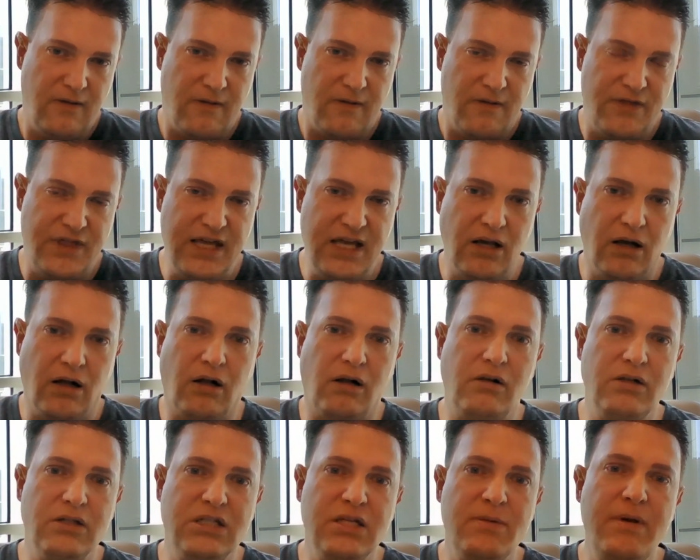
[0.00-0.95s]
The
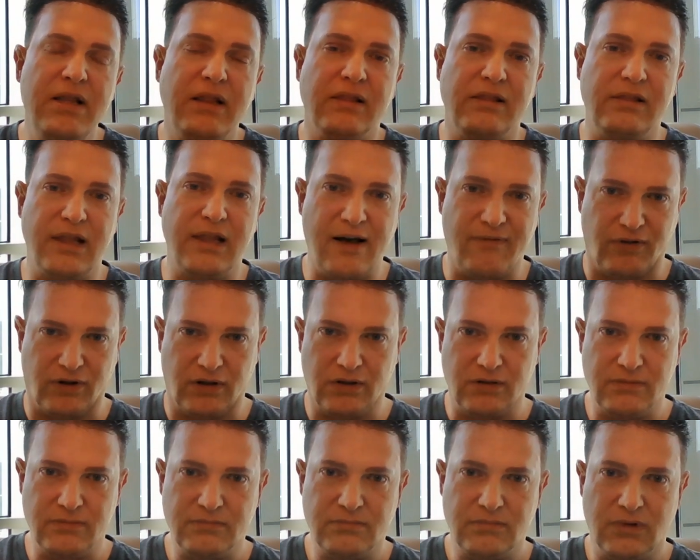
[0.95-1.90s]
ultimate
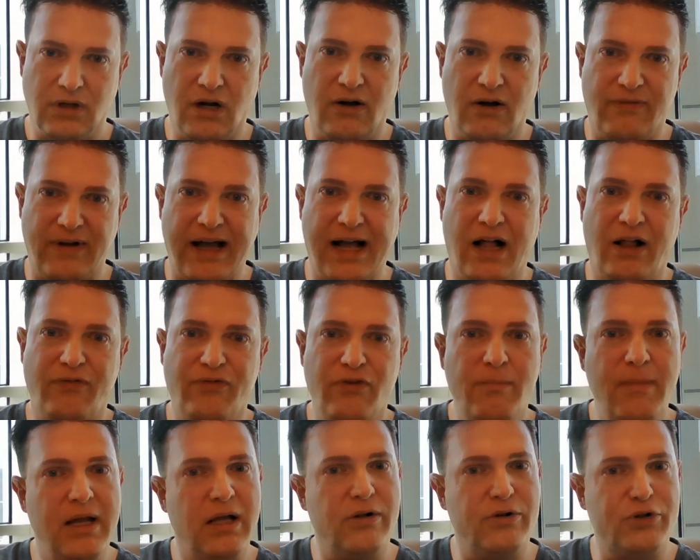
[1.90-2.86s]
level of Alpha
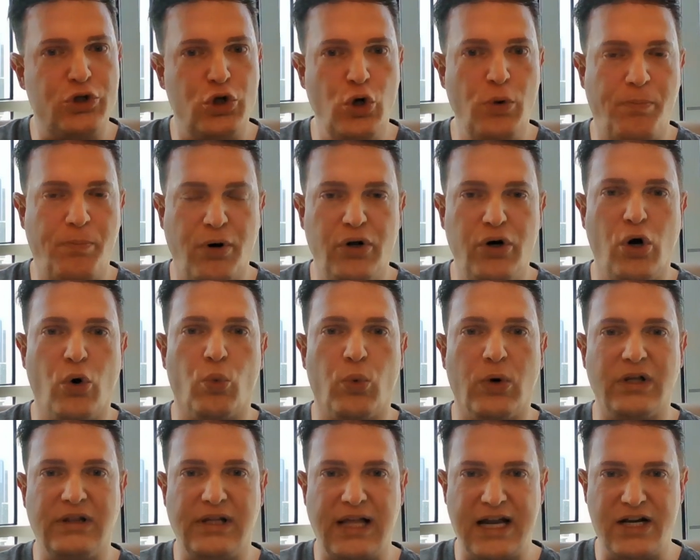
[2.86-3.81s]
Male 2.0
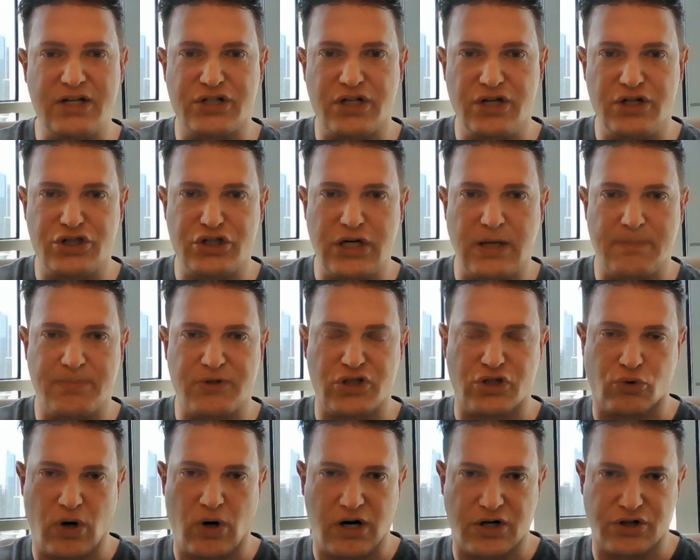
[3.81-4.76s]
relationship
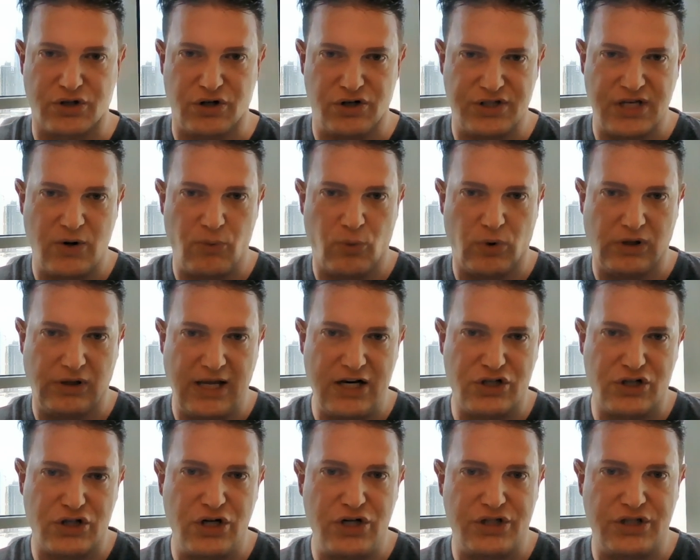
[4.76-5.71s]
structures and
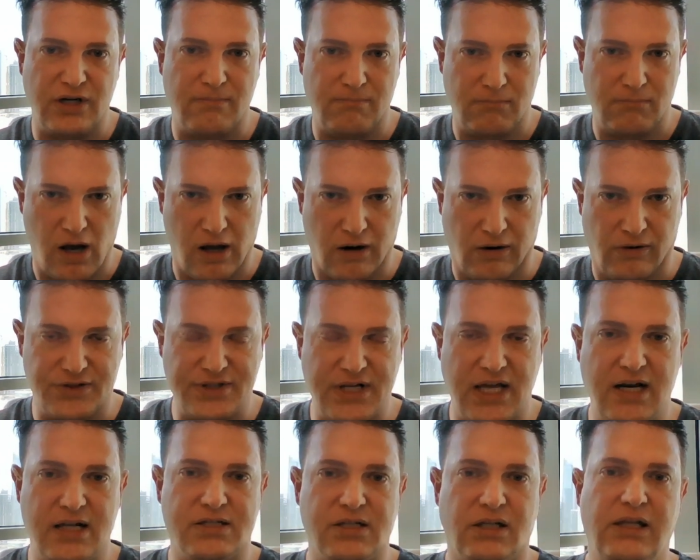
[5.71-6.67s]
relationship models.
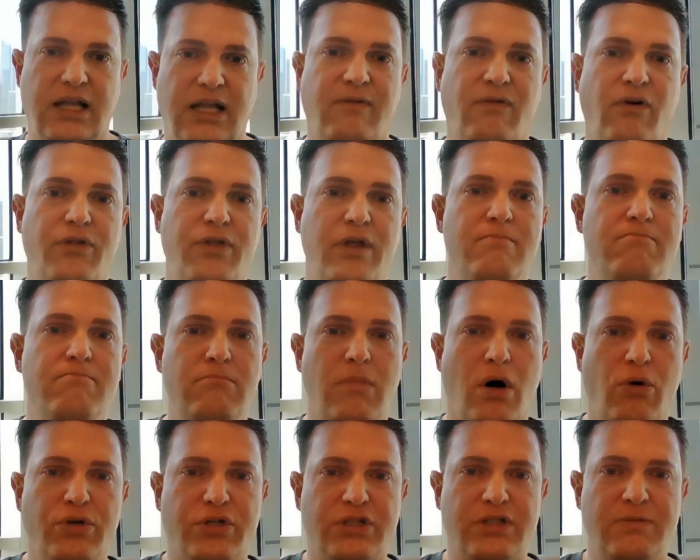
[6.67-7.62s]
And it's a level that
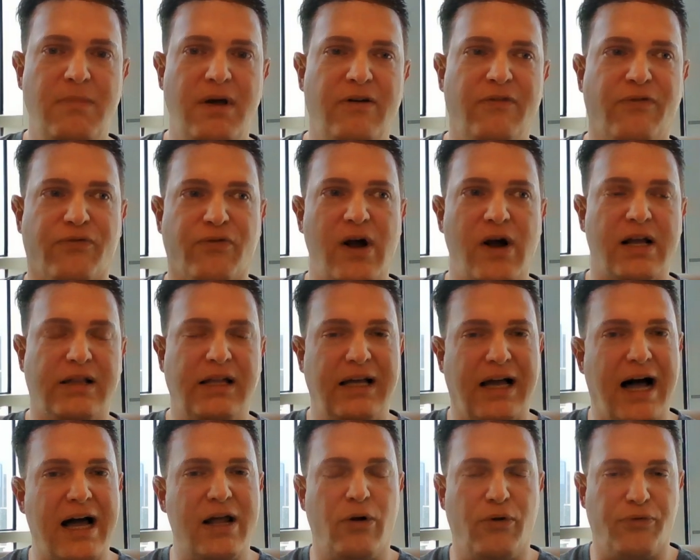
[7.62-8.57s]
most men,
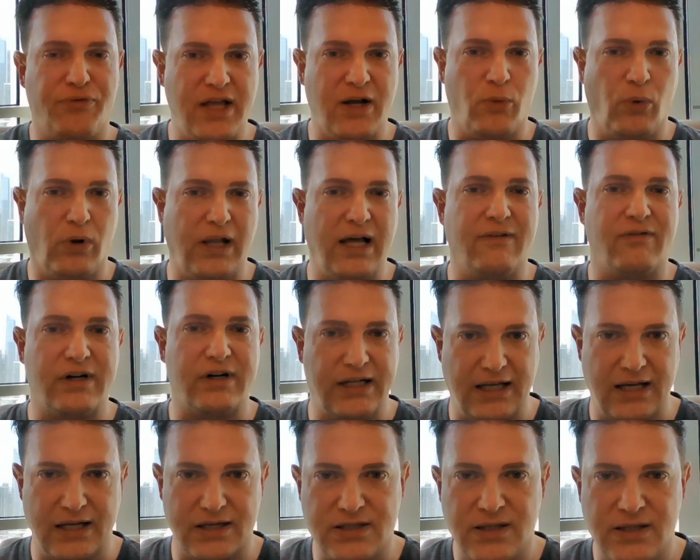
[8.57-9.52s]
frankly, I don't think will ever
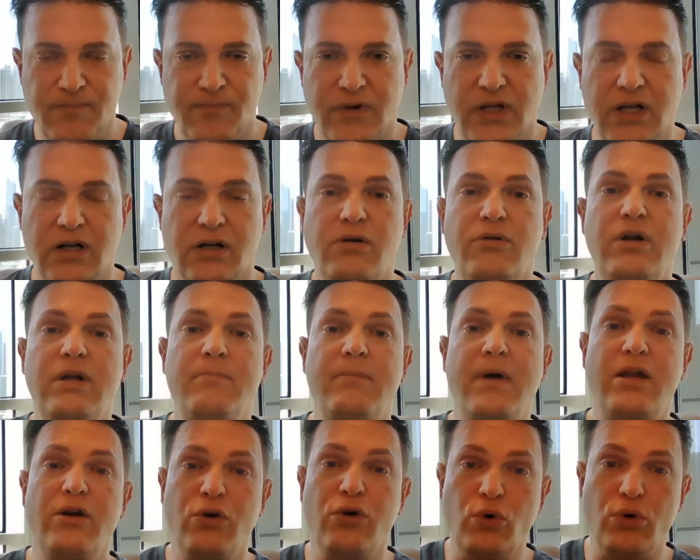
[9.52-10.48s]
hit, including
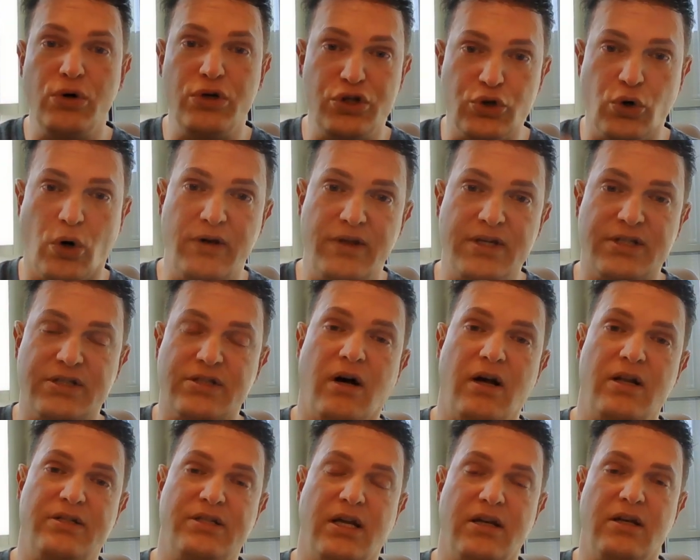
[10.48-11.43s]
men who enjoy this
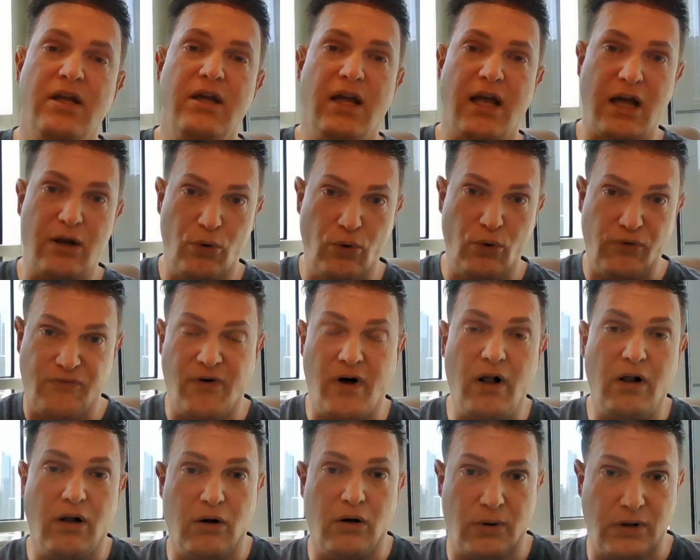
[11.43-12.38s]
content and who
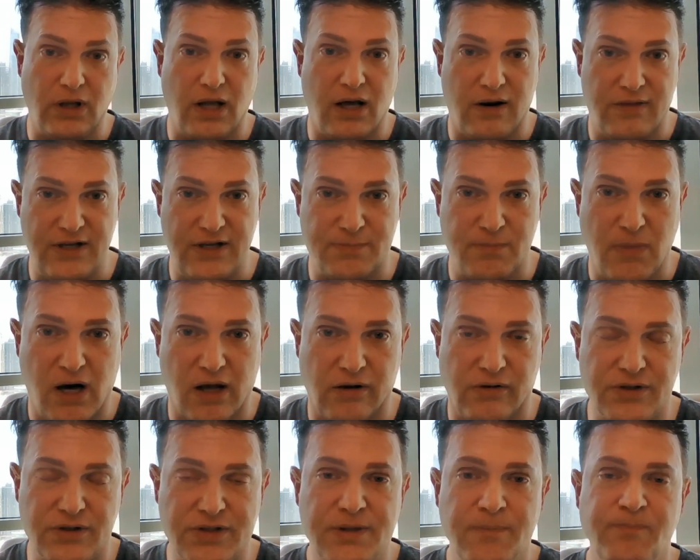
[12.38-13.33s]
follow a lot of these
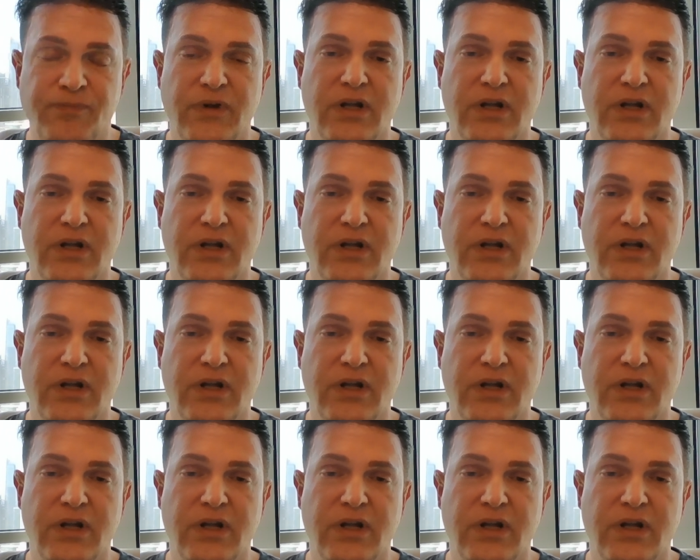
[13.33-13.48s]
models.